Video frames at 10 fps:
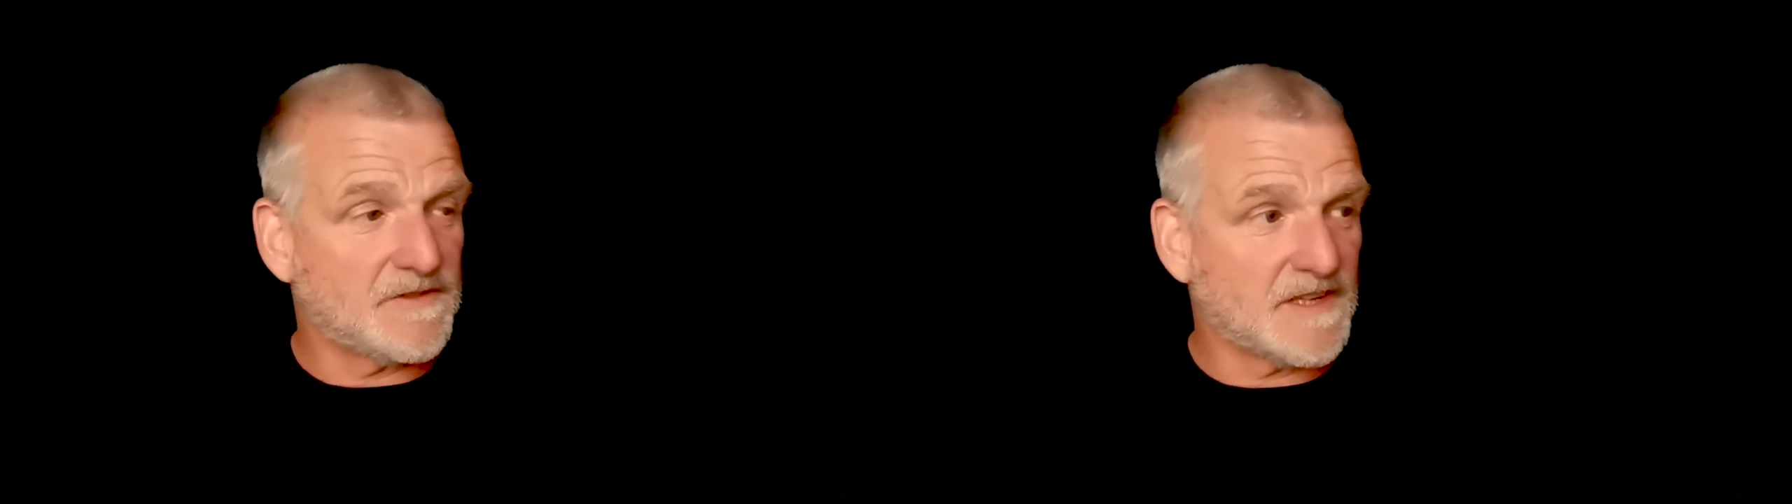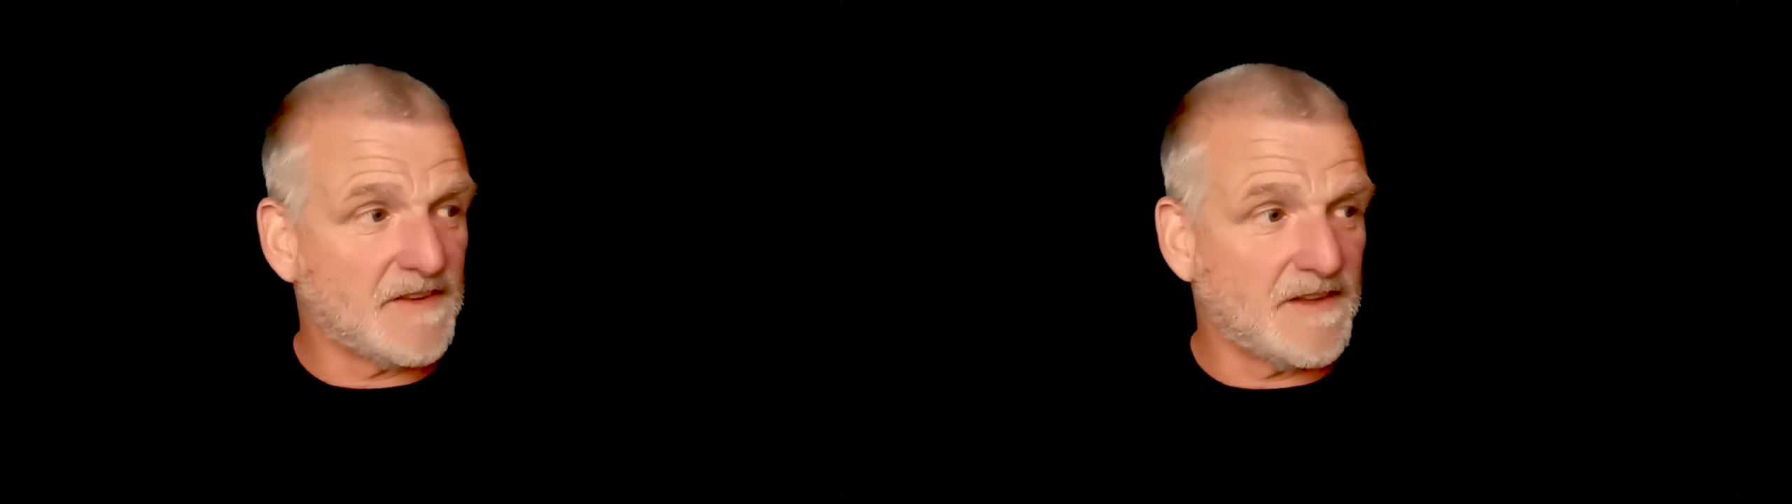
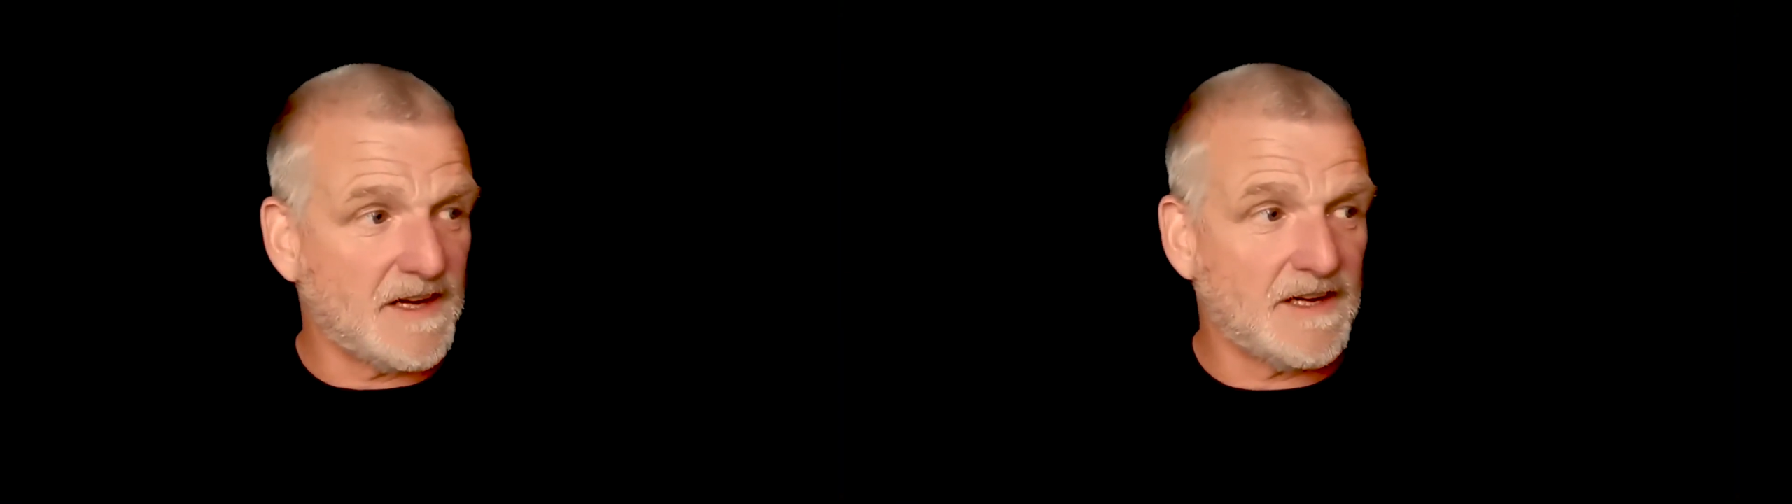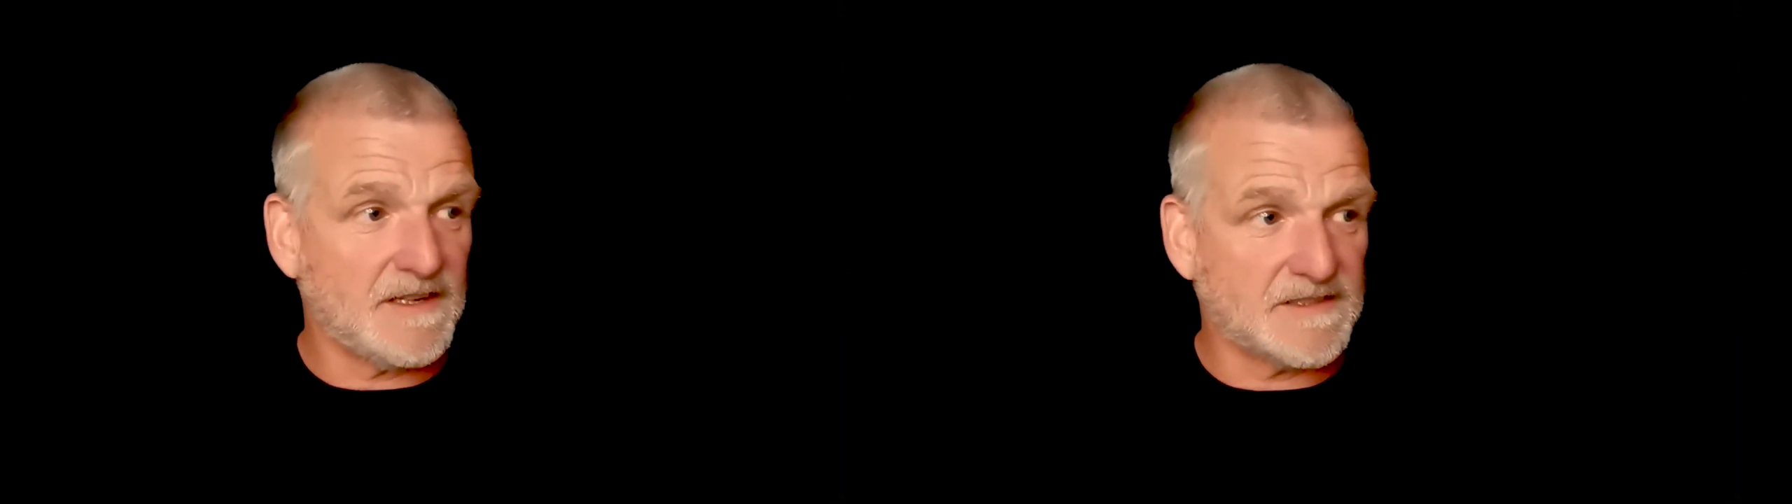I've done
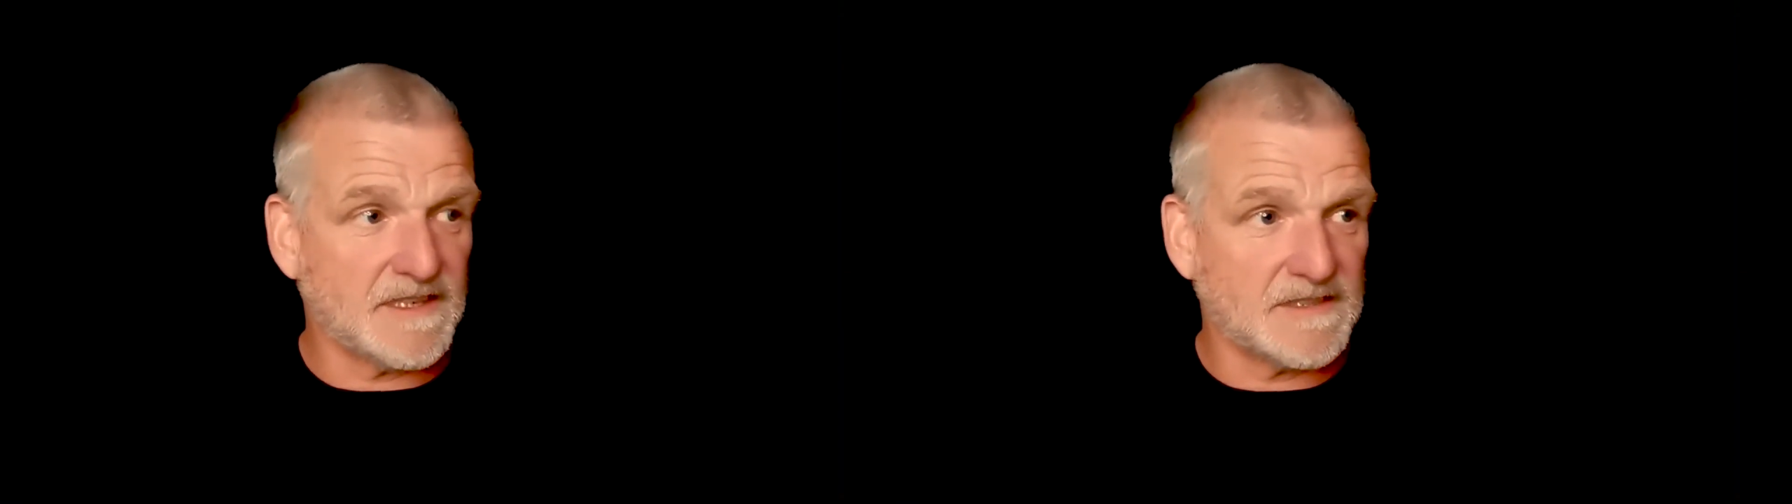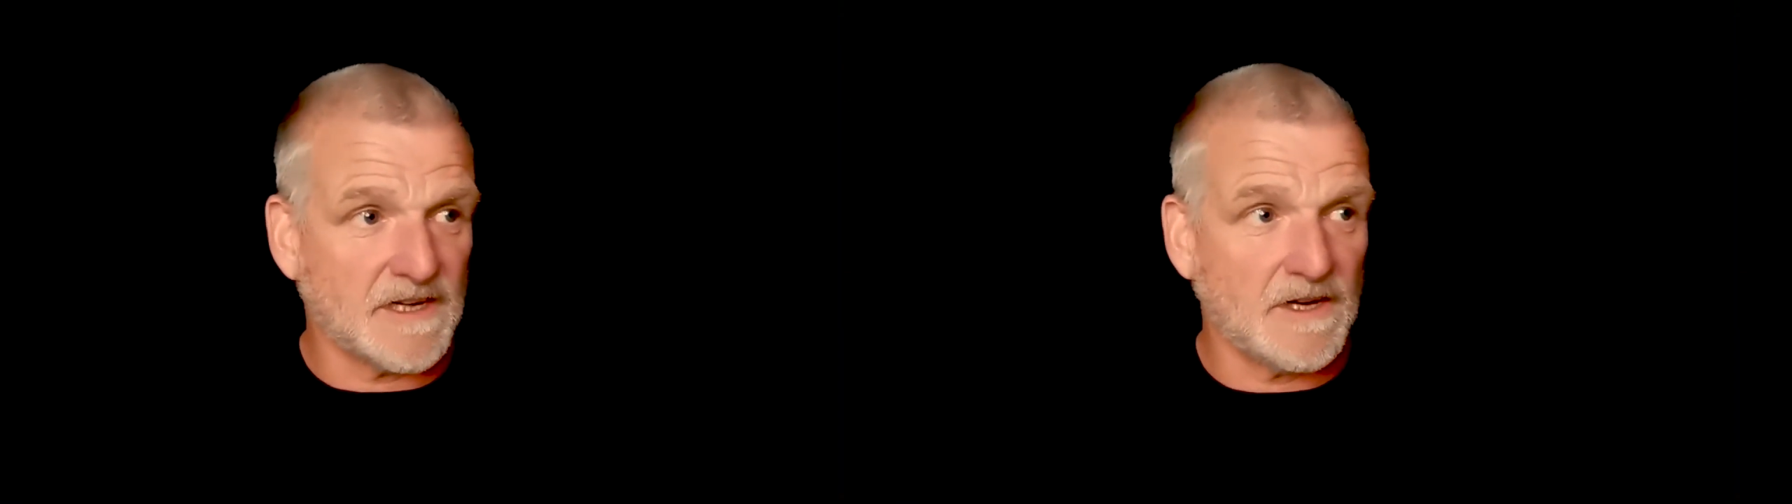that,
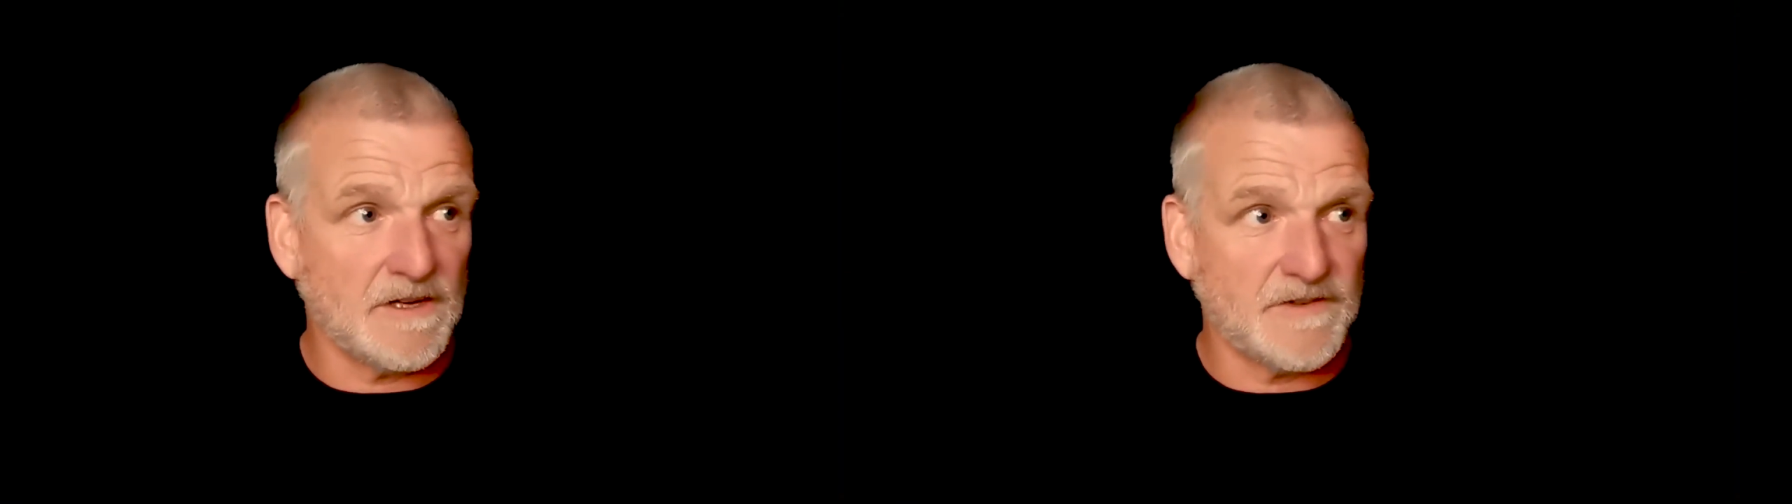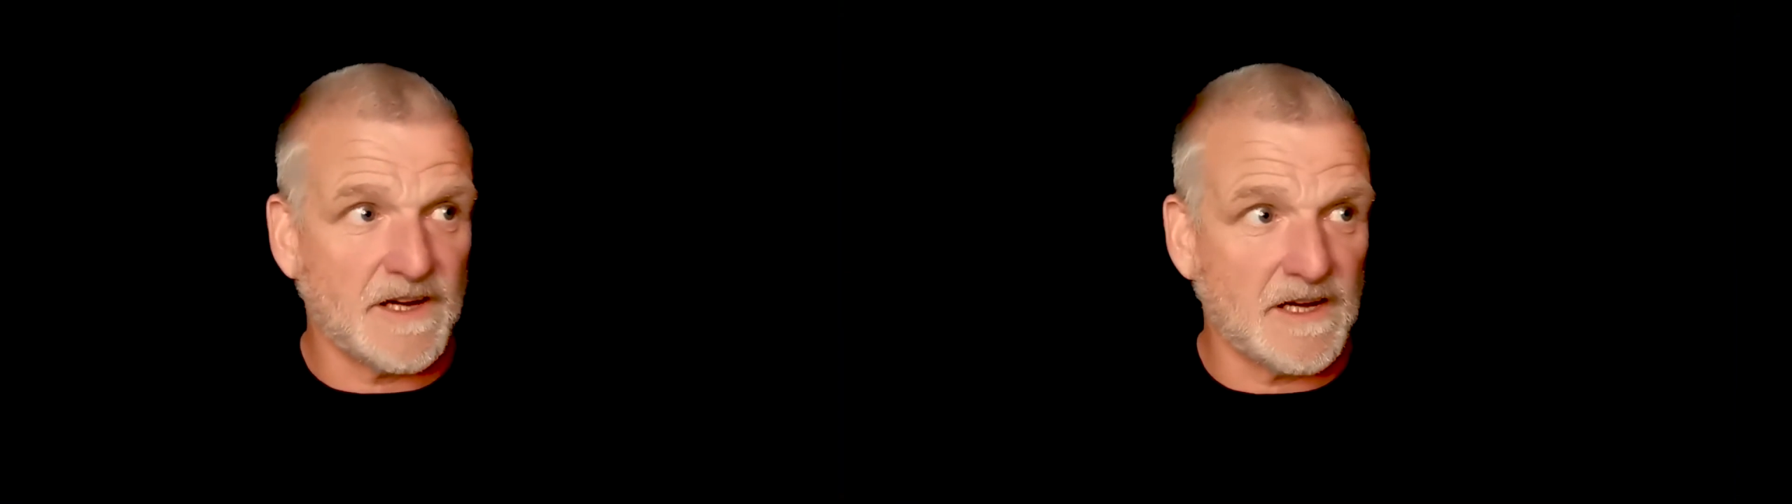it's
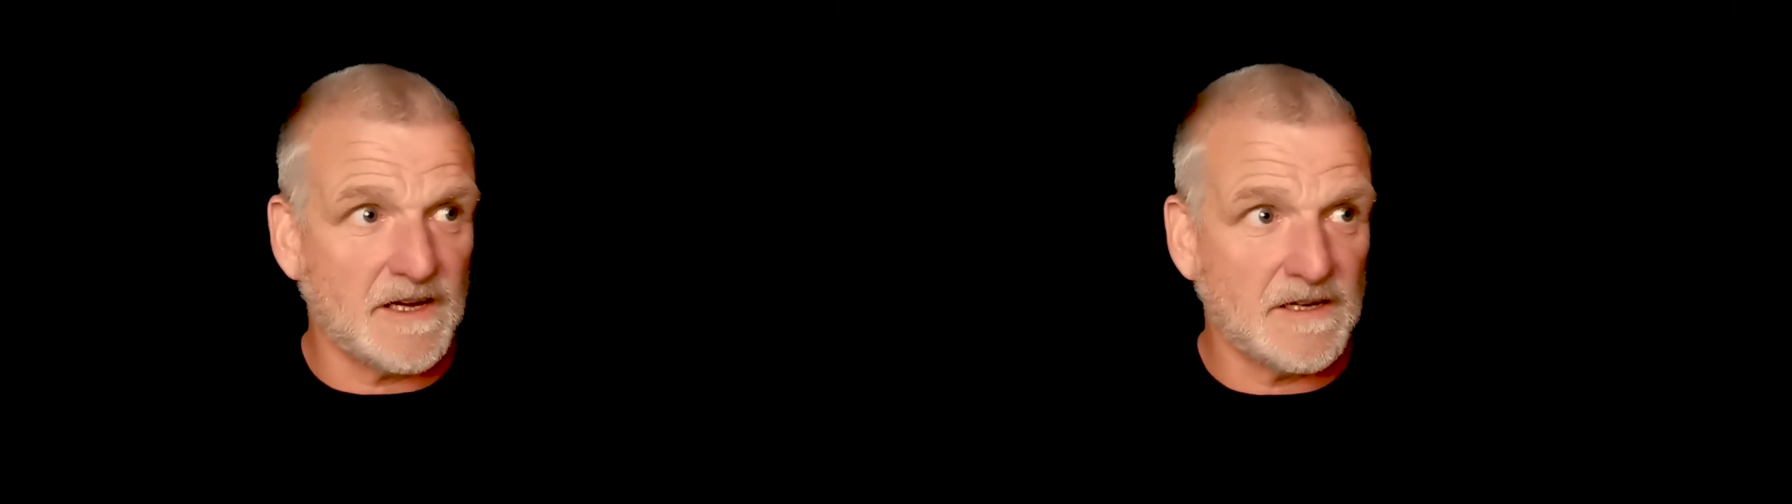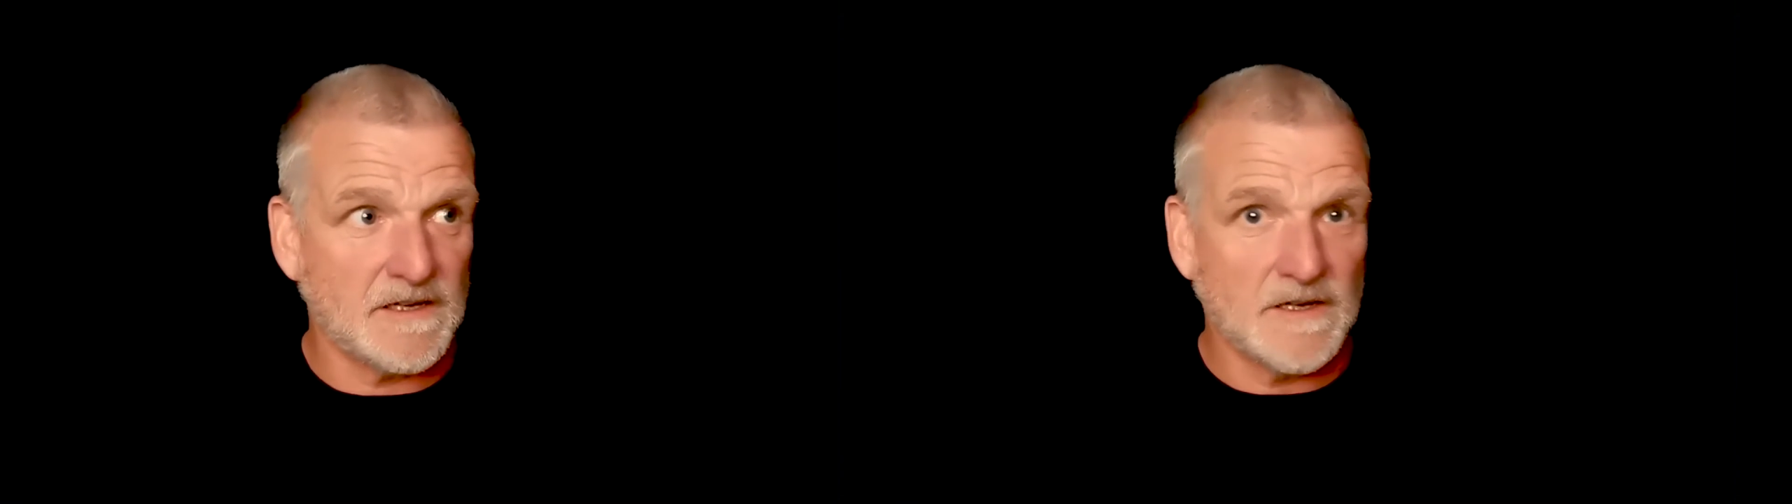
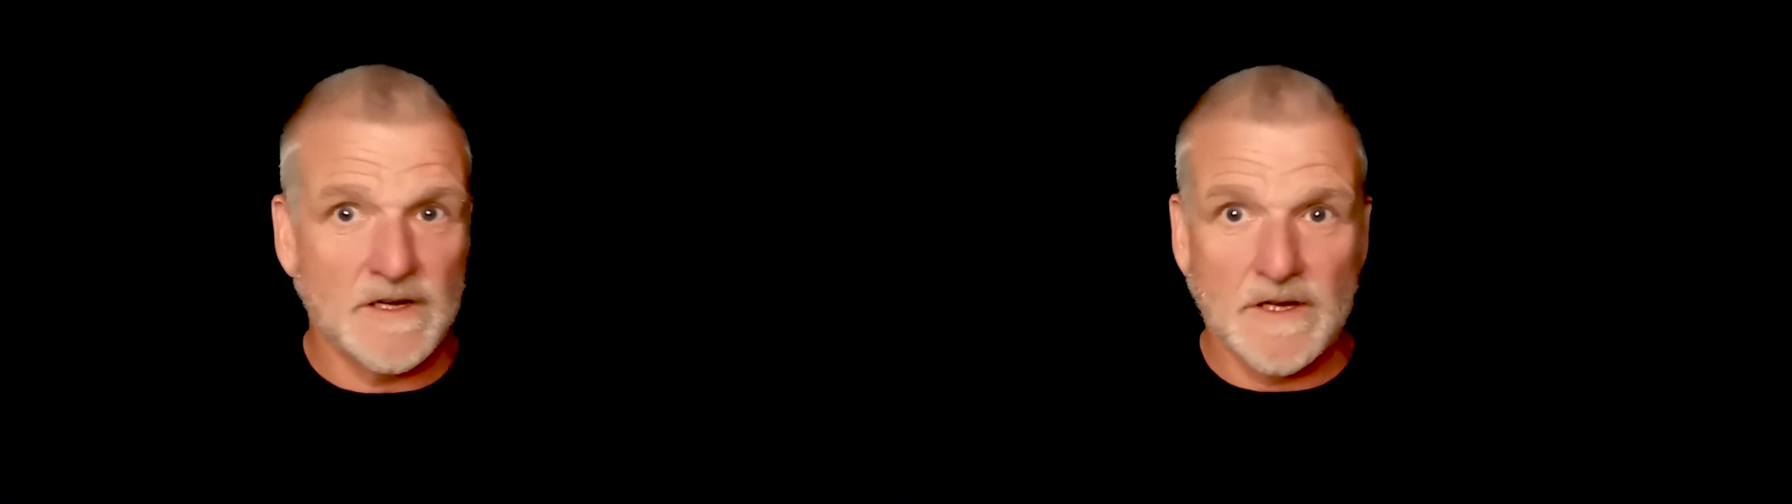over,